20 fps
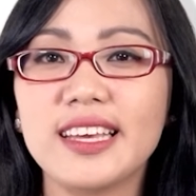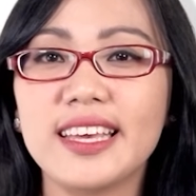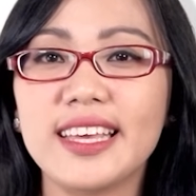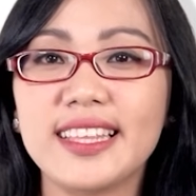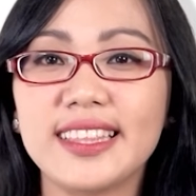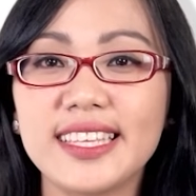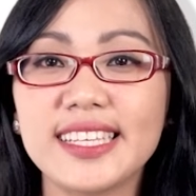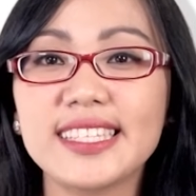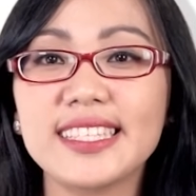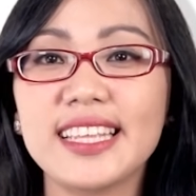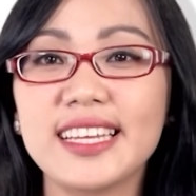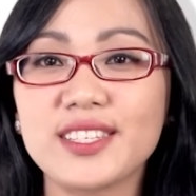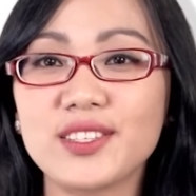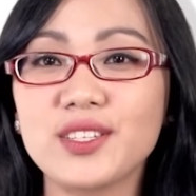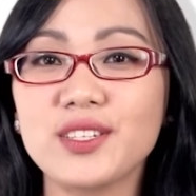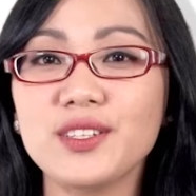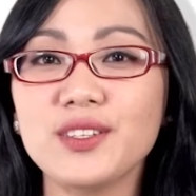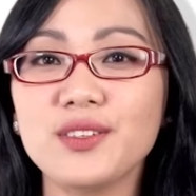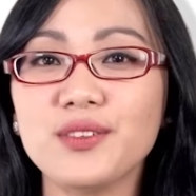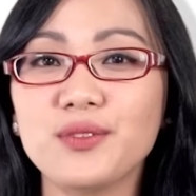In this
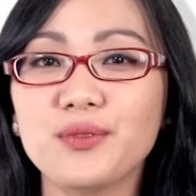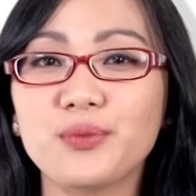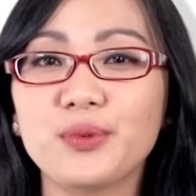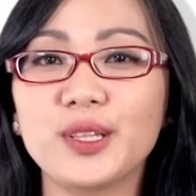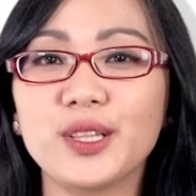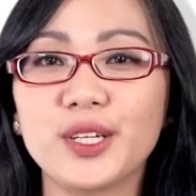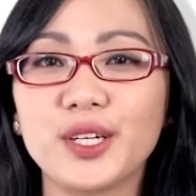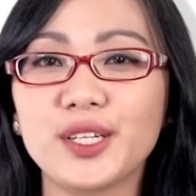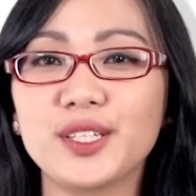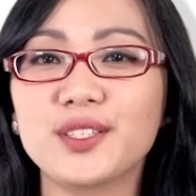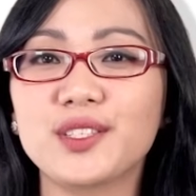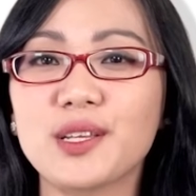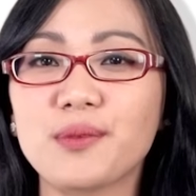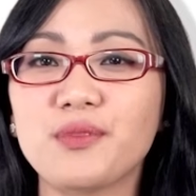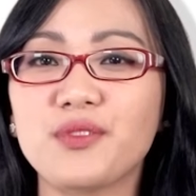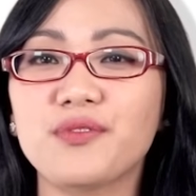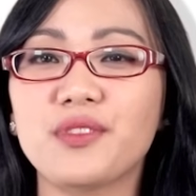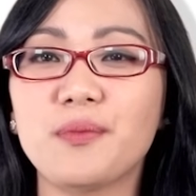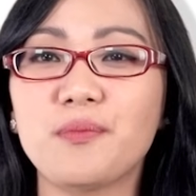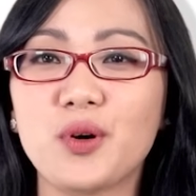lesson, we'll learn some
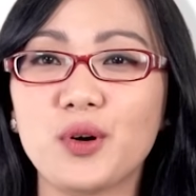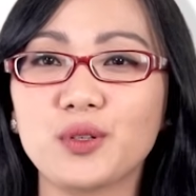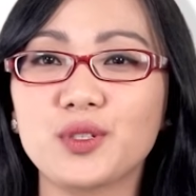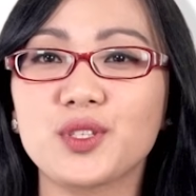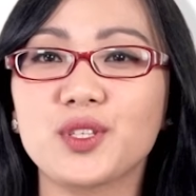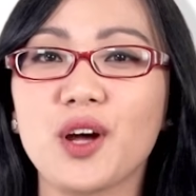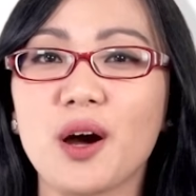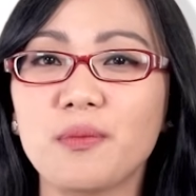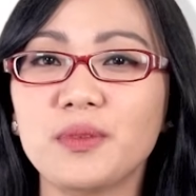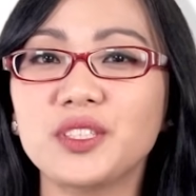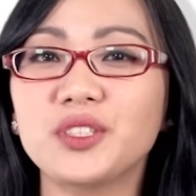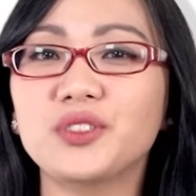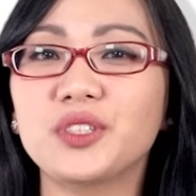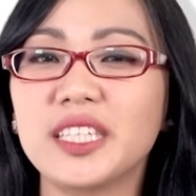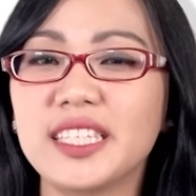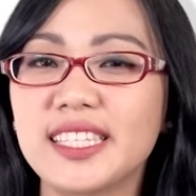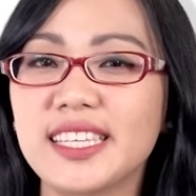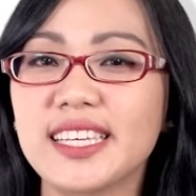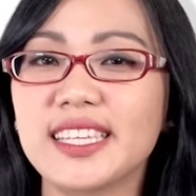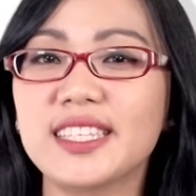of the most common
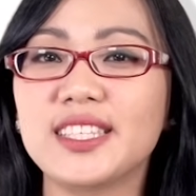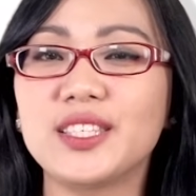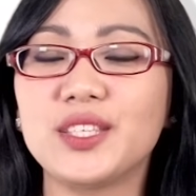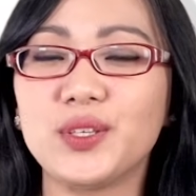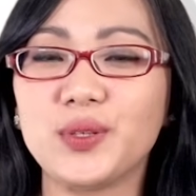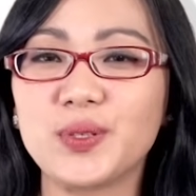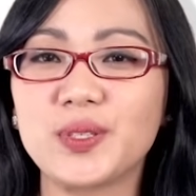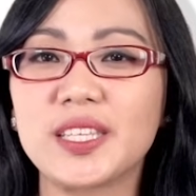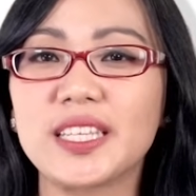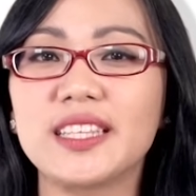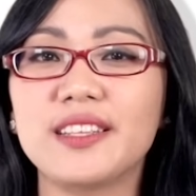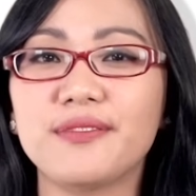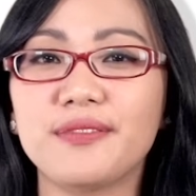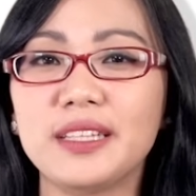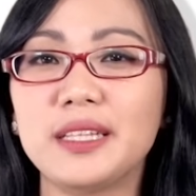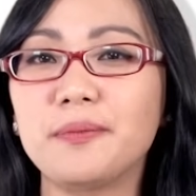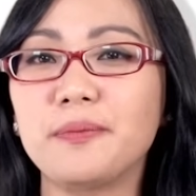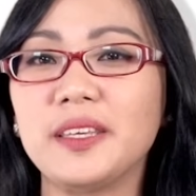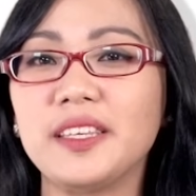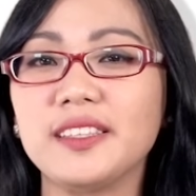greetings used in the
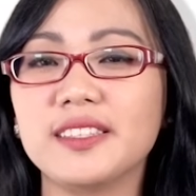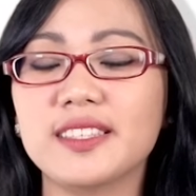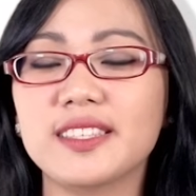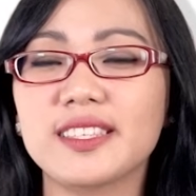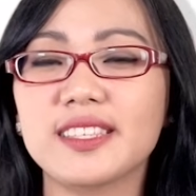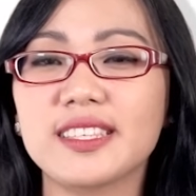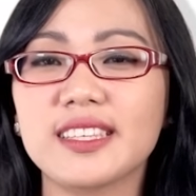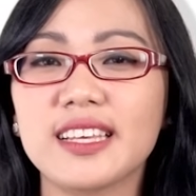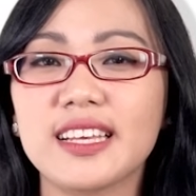Philippines.